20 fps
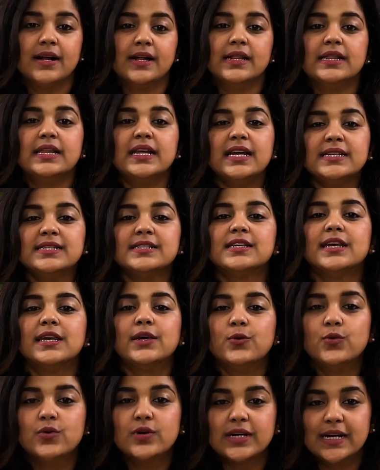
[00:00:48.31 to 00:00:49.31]
These
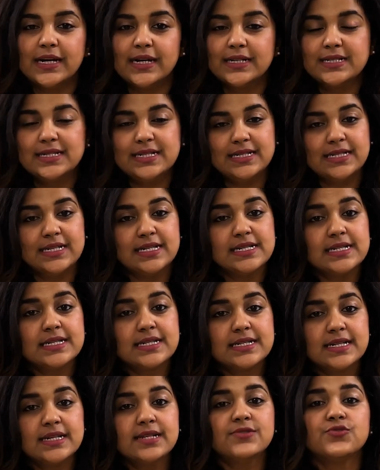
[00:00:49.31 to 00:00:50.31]
cue cards
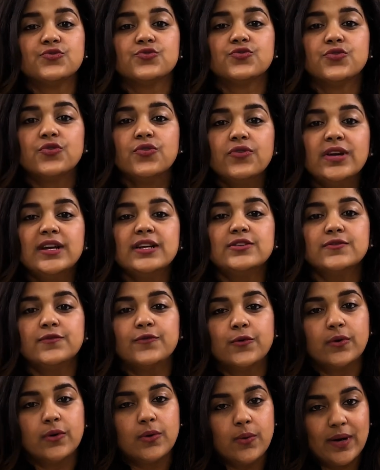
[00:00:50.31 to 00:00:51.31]
consist 3 to
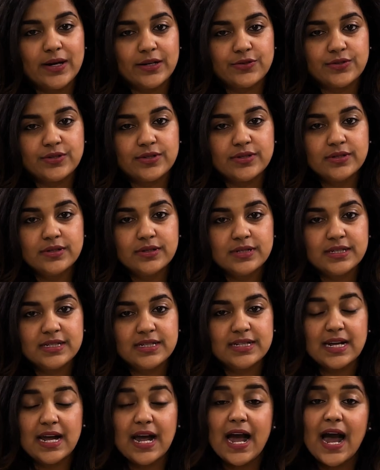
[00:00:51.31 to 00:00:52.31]
4 questions